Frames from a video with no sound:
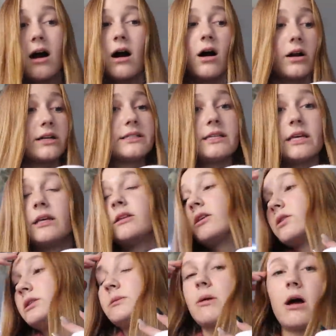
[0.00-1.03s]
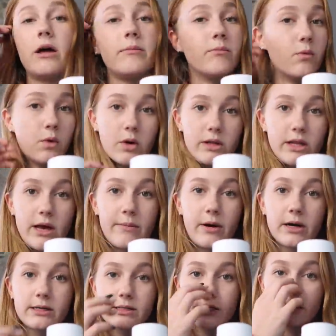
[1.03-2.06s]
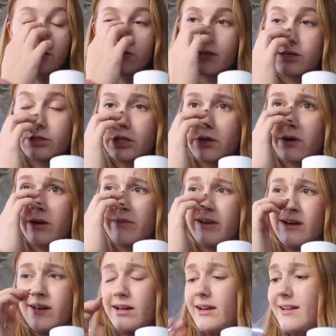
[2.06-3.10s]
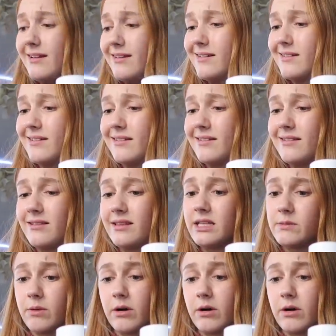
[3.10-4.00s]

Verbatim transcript: Honestly, there was probably more in that box because there was actually quite a bit in this